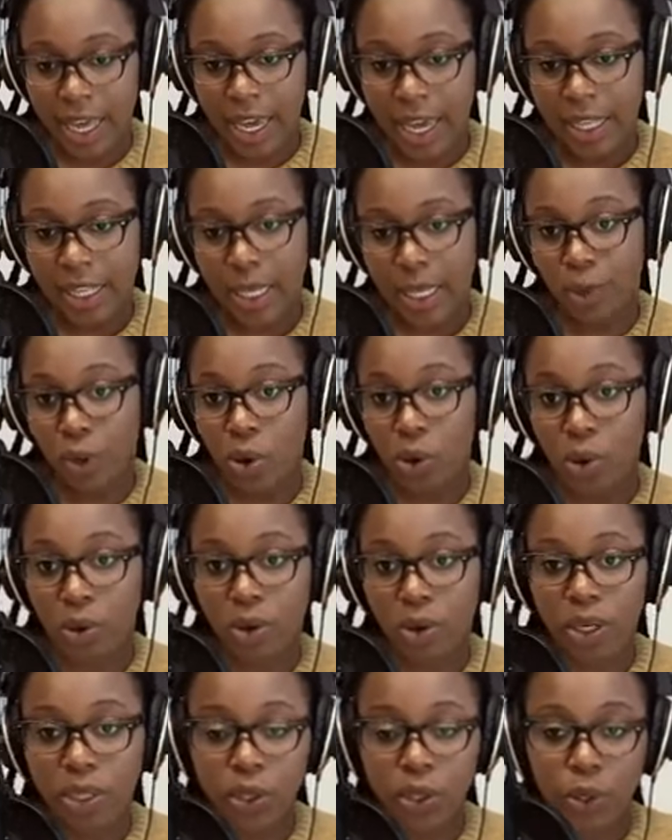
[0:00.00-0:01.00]
Dan heb je
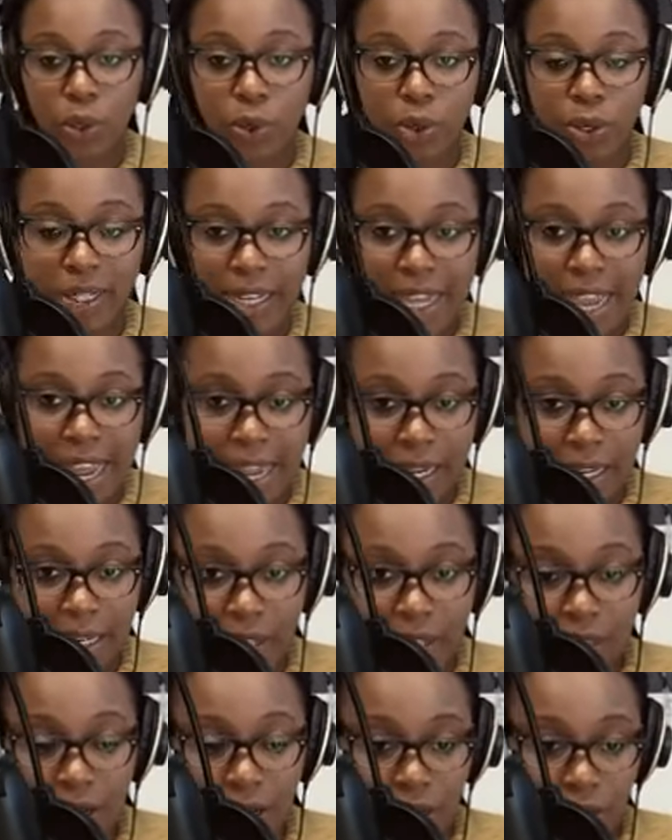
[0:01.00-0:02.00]
ook de
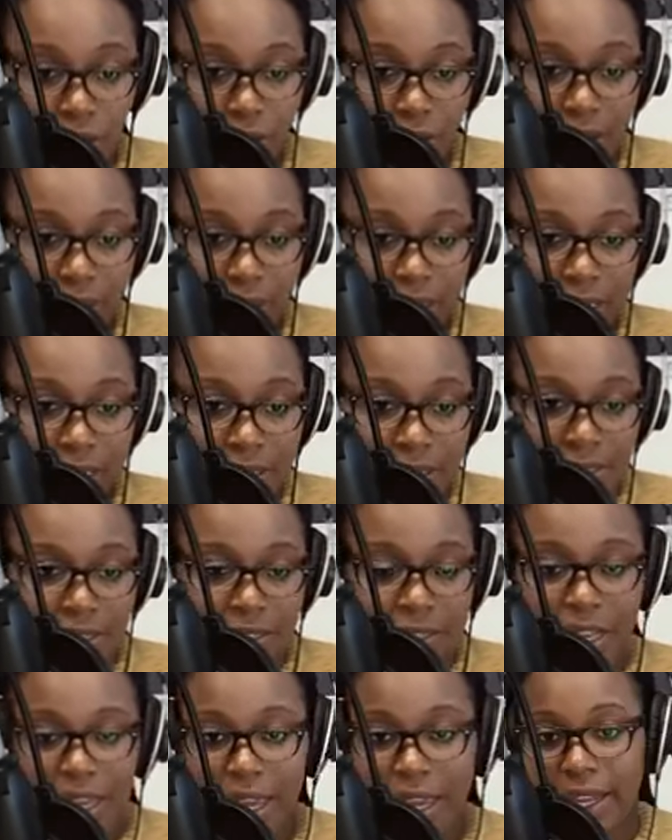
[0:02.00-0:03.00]
gordijnen, de curtains
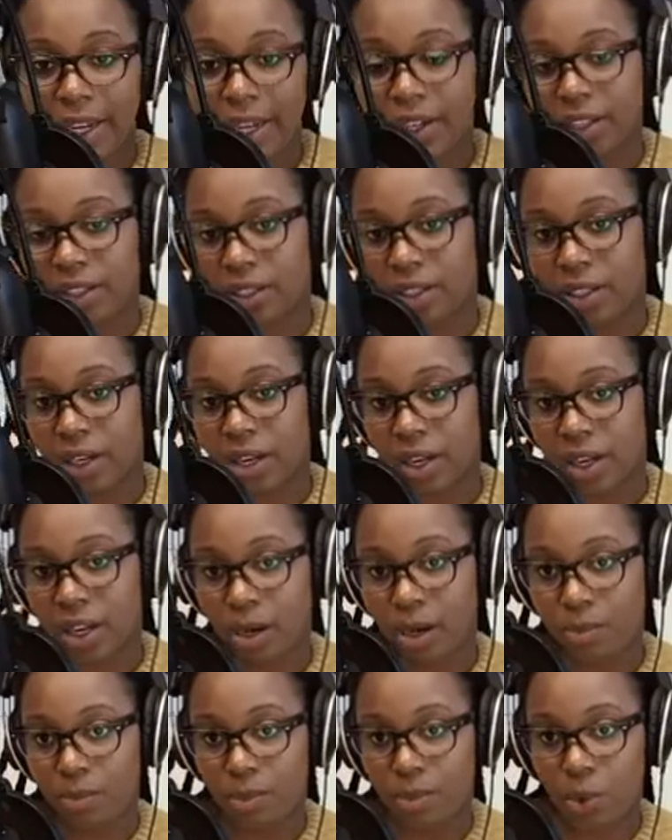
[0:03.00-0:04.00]
en de
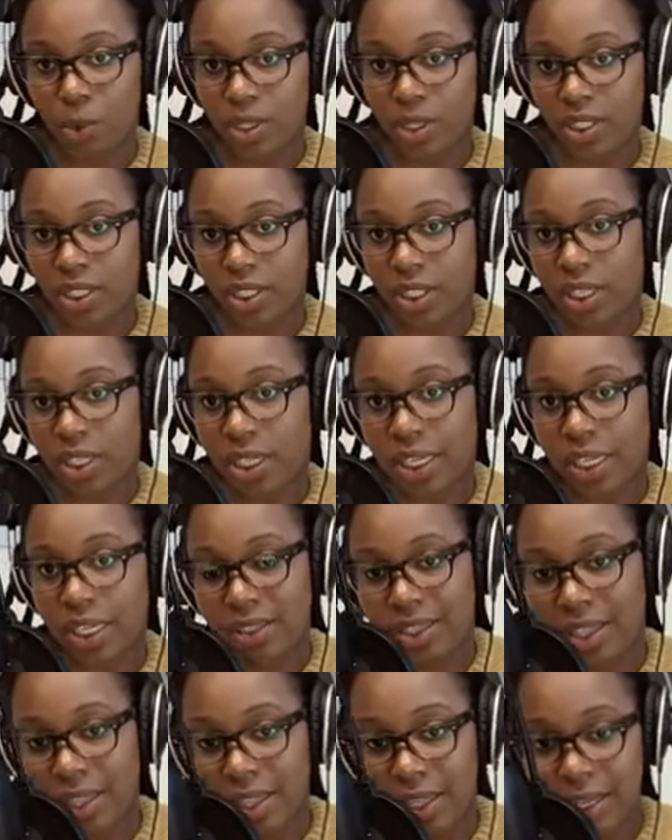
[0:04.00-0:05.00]
lamp, which is
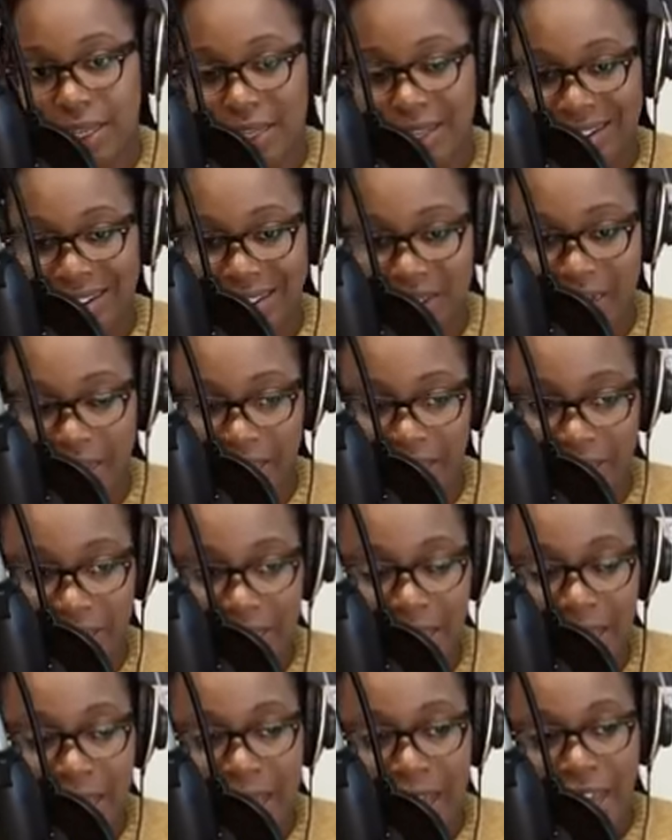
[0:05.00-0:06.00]
the light.
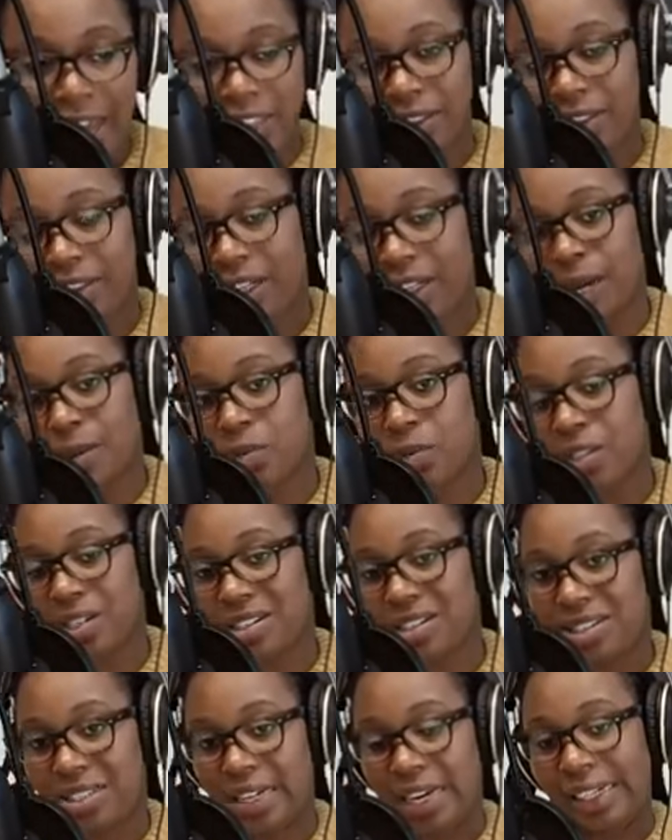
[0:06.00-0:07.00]
And they come to the
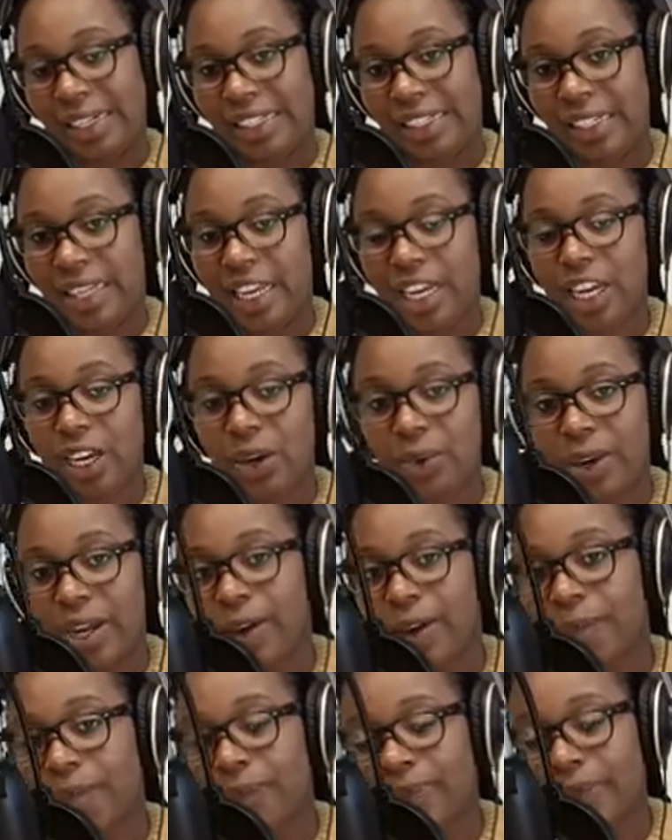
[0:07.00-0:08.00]
dining
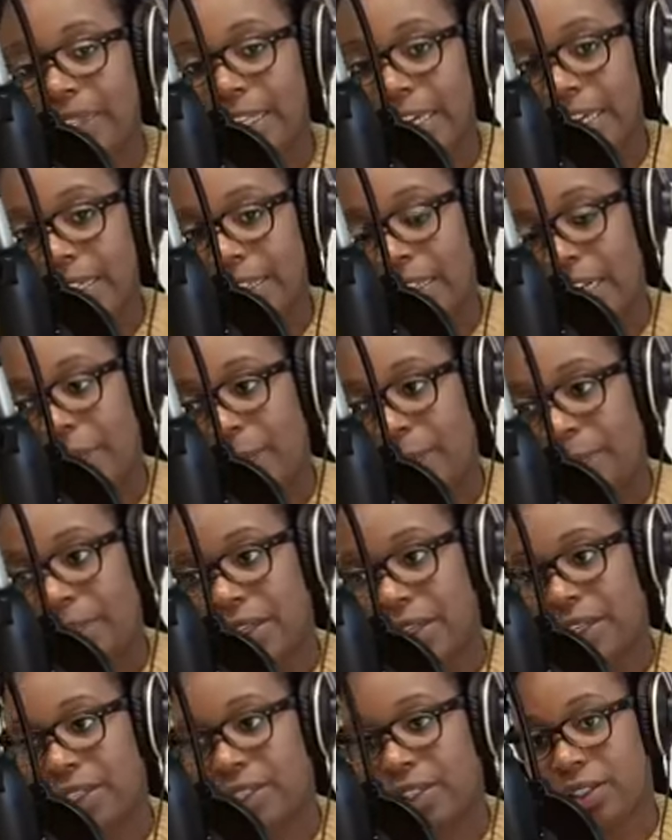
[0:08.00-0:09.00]
area. Dan heb
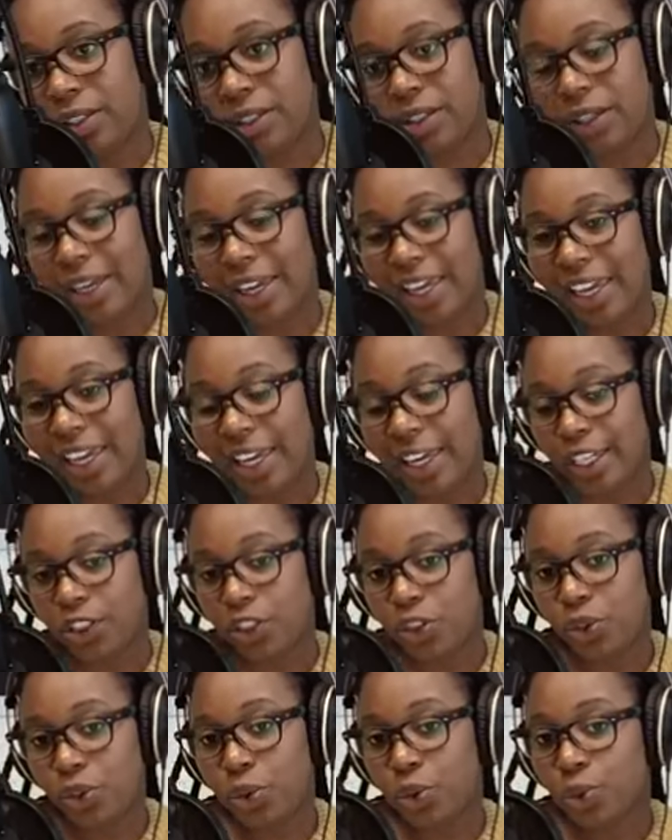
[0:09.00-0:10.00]
je de
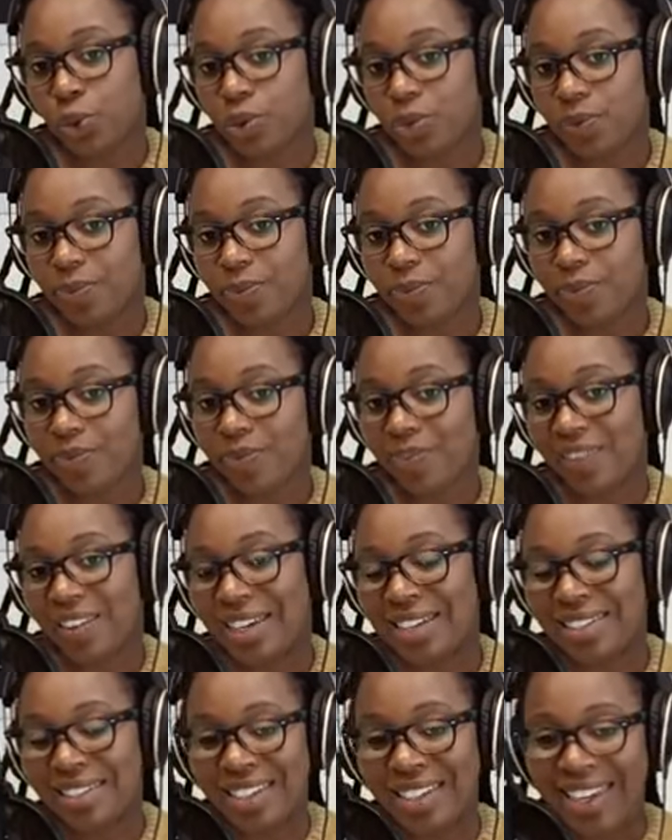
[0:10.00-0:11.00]
eetstoel,
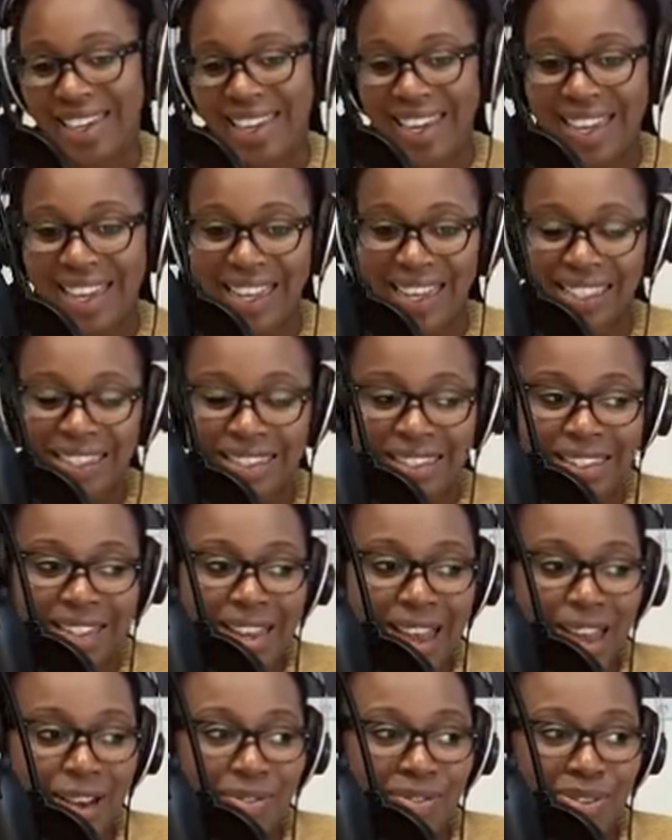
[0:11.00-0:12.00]
de
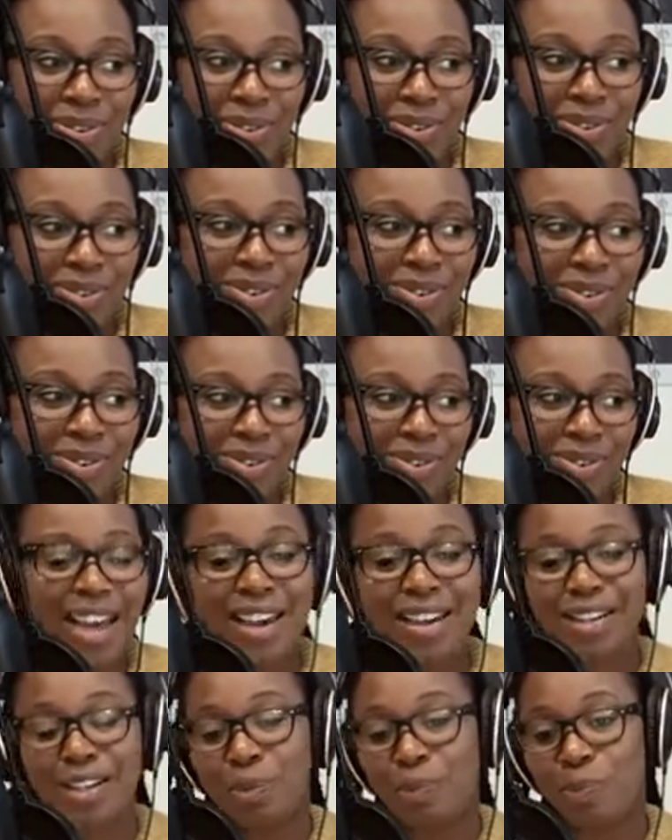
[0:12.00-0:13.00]
eettafel,
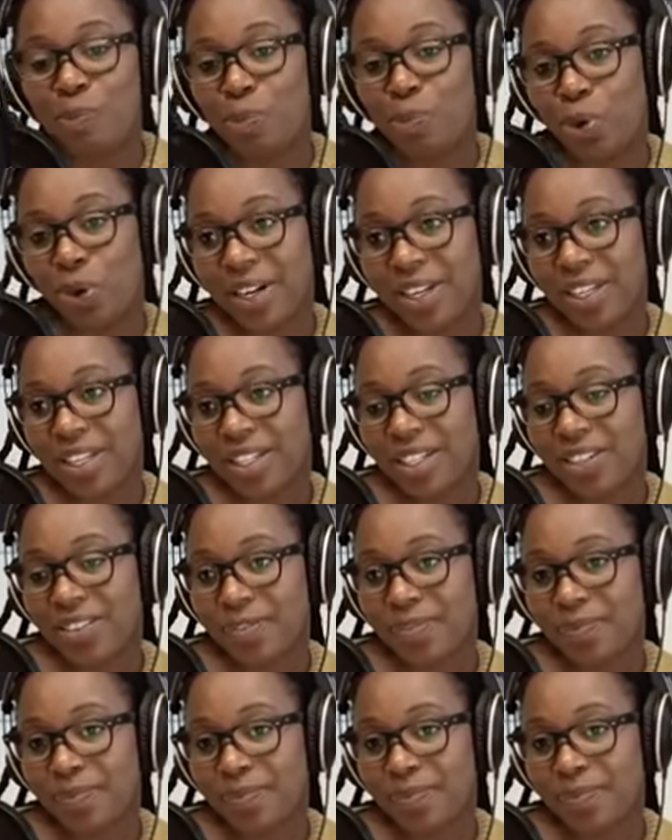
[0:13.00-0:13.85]
de borden,